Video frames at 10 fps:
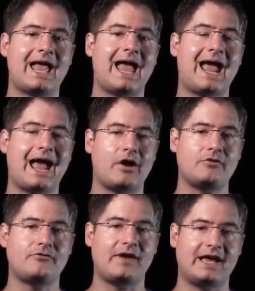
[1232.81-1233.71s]
how
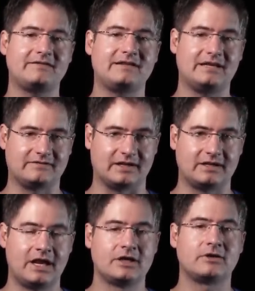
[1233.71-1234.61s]
fast is
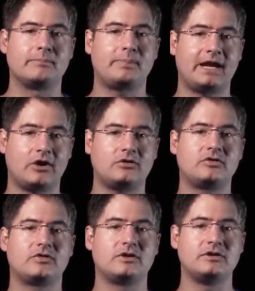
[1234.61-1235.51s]
it compared
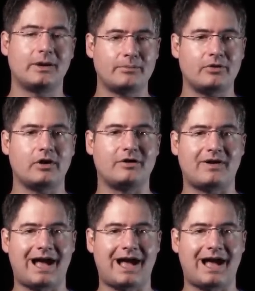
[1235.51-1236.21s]
to the number of